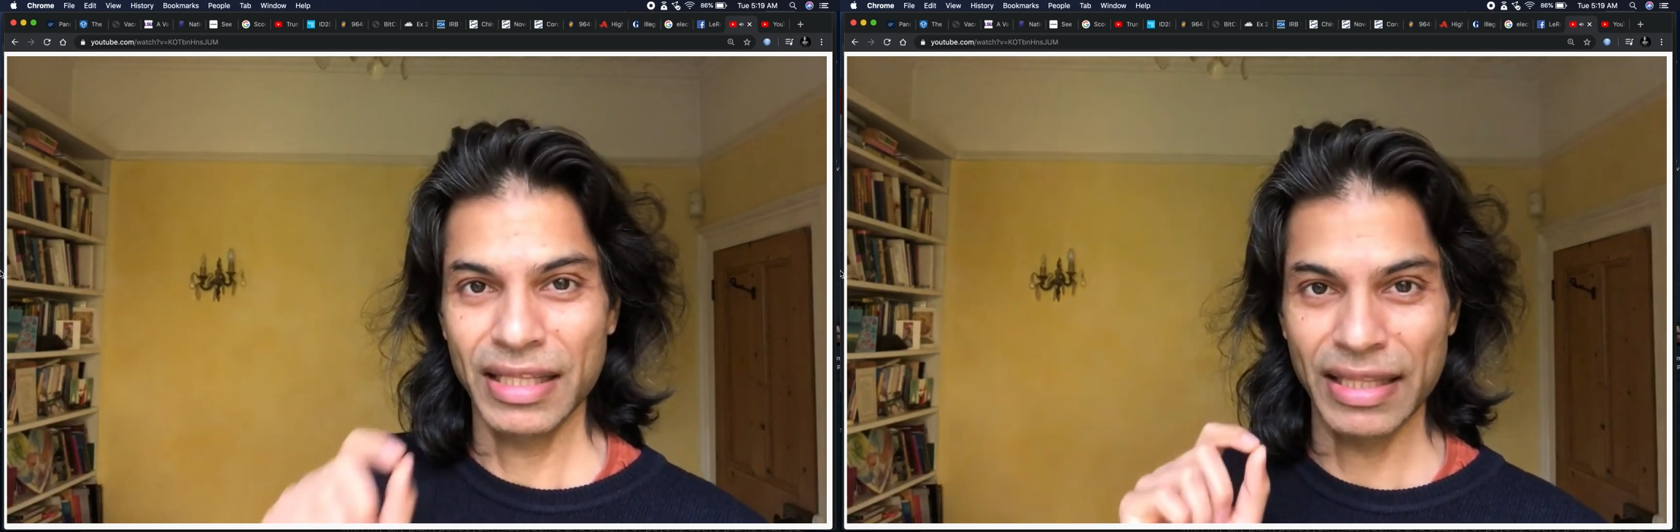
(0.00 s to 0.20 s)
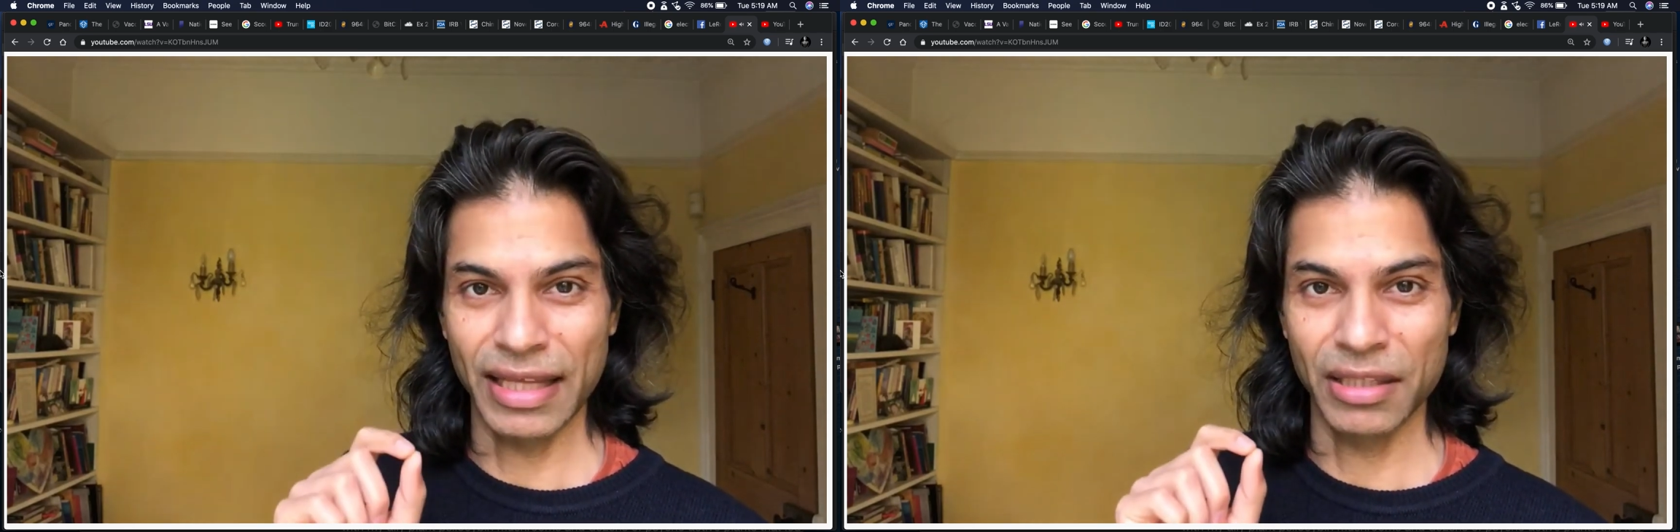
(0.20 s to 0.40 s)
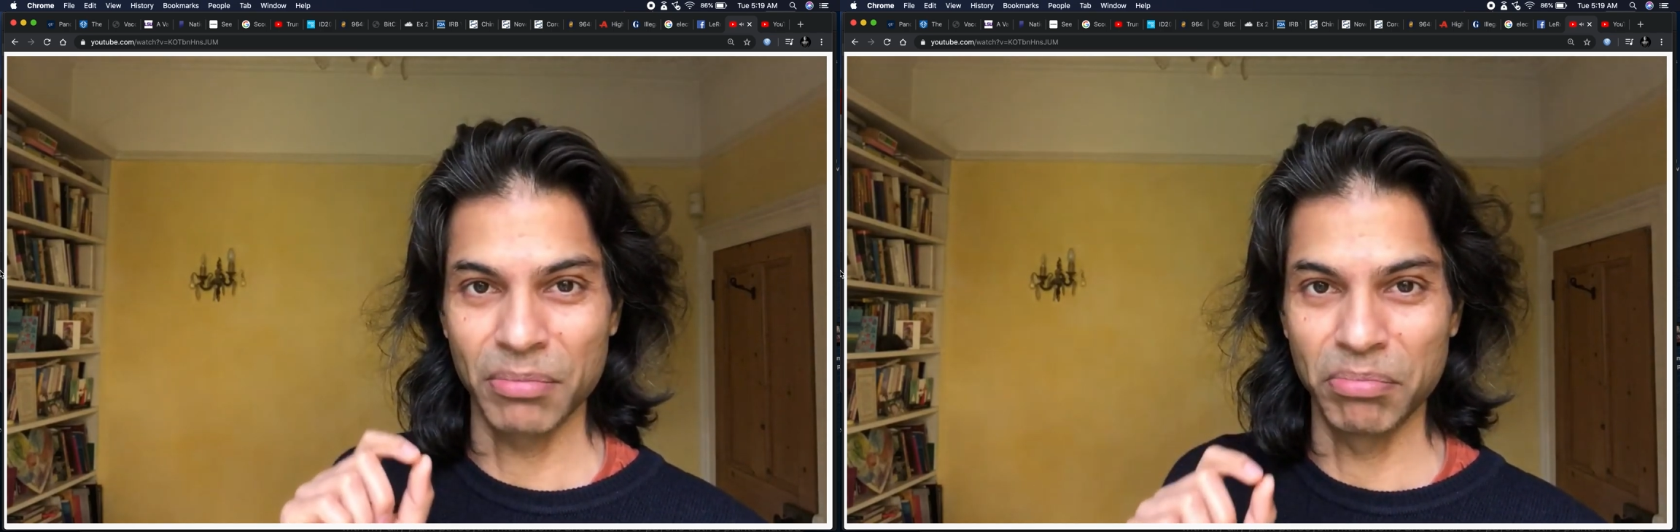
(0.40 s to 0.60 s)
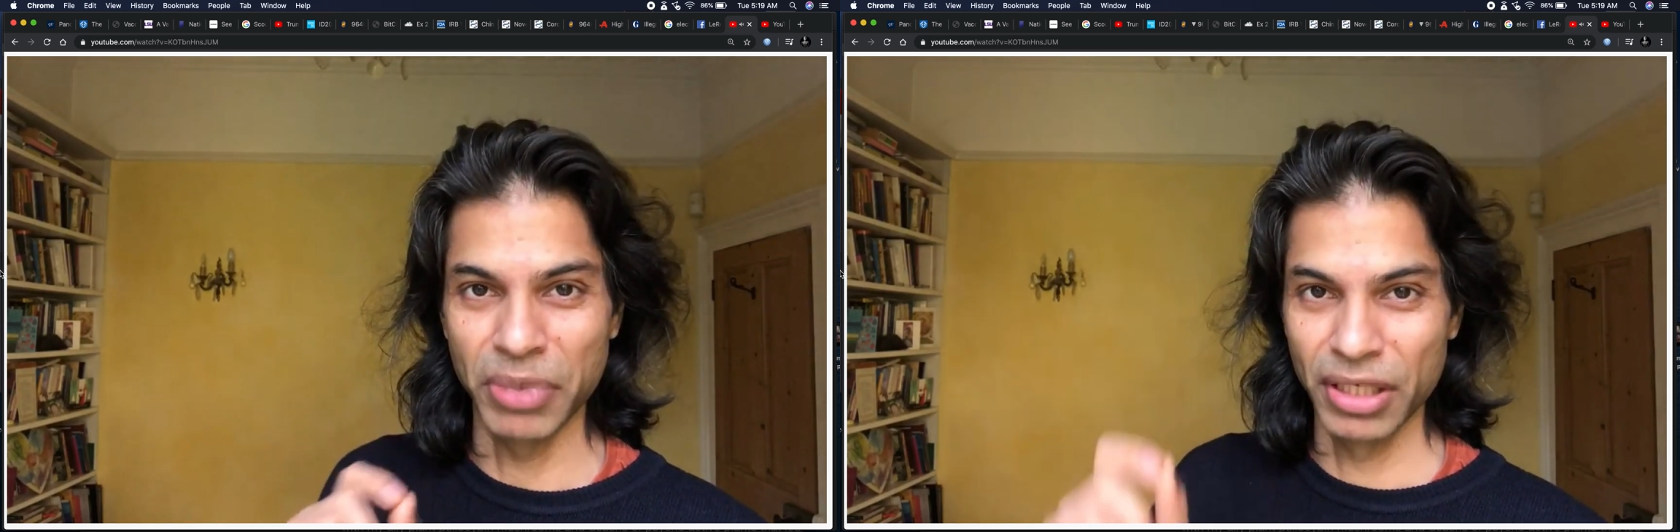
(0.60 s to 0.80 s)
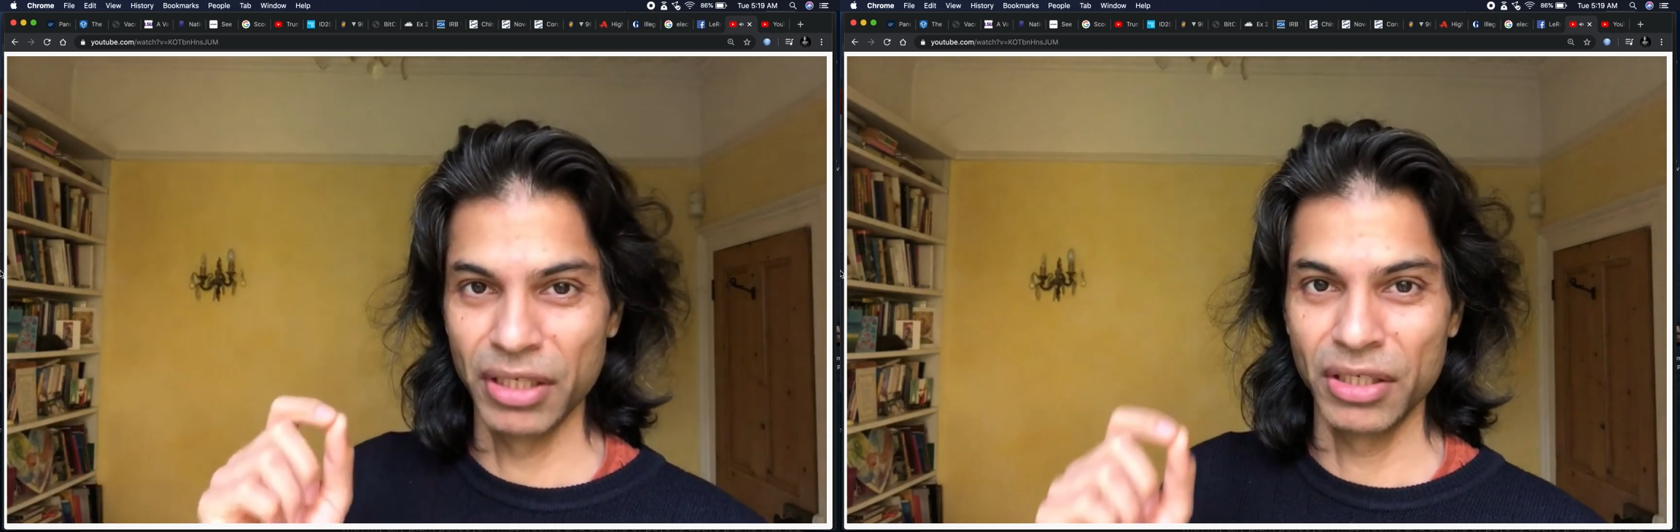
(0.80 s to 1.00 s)
than the
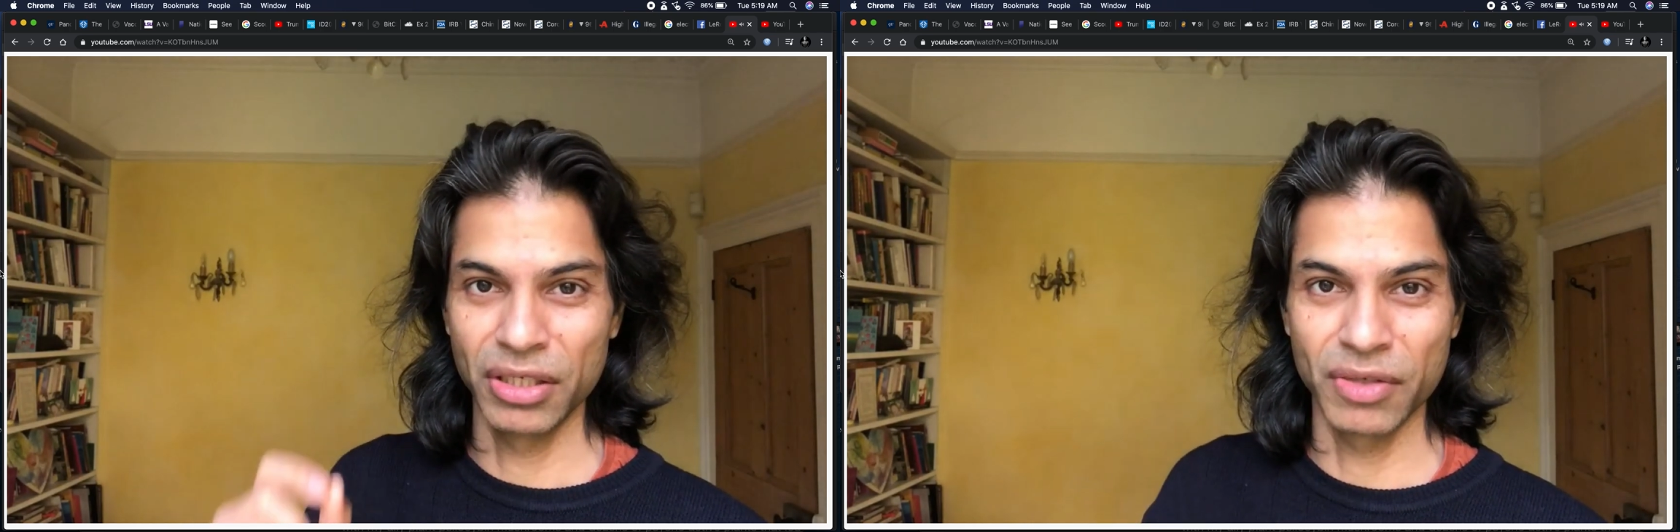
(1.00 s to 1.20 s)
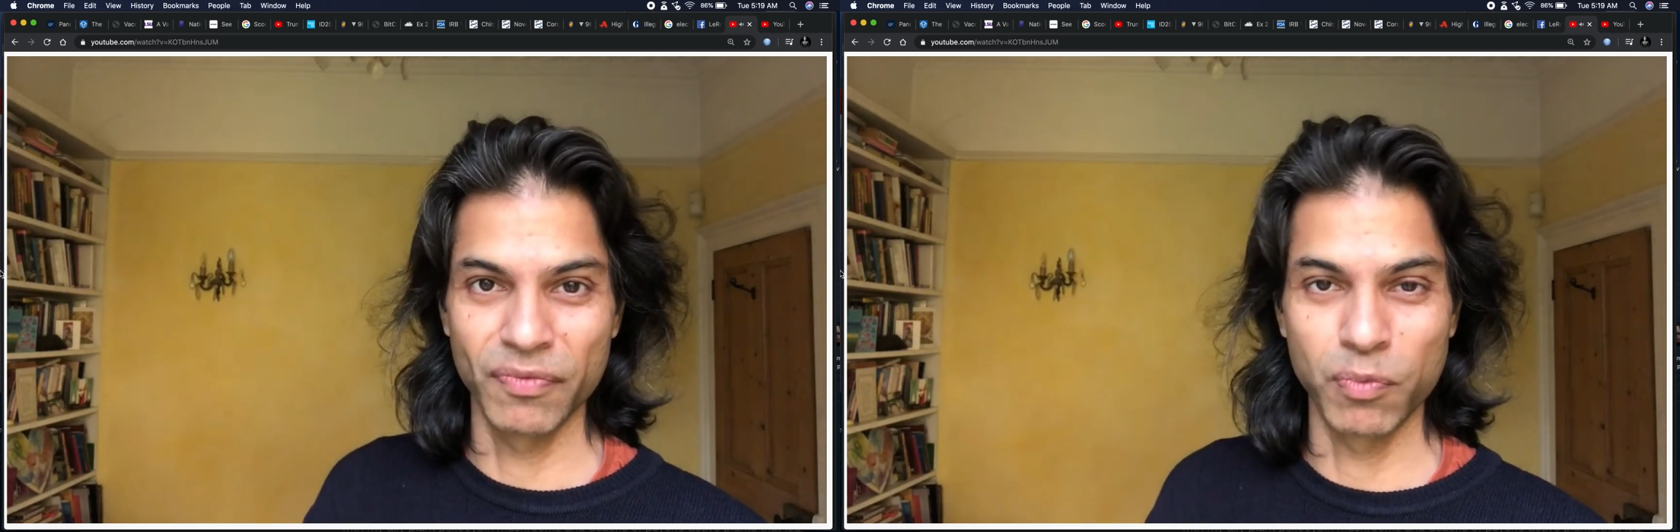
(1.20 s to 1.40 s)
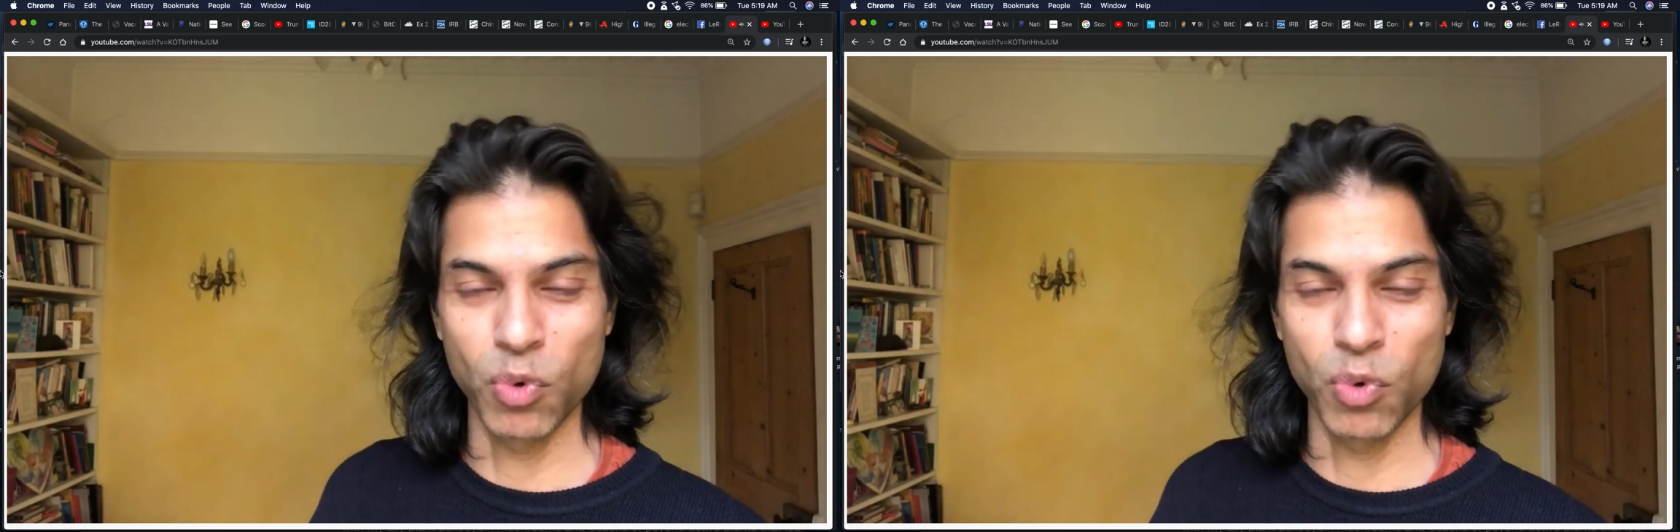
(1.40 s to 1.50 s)
big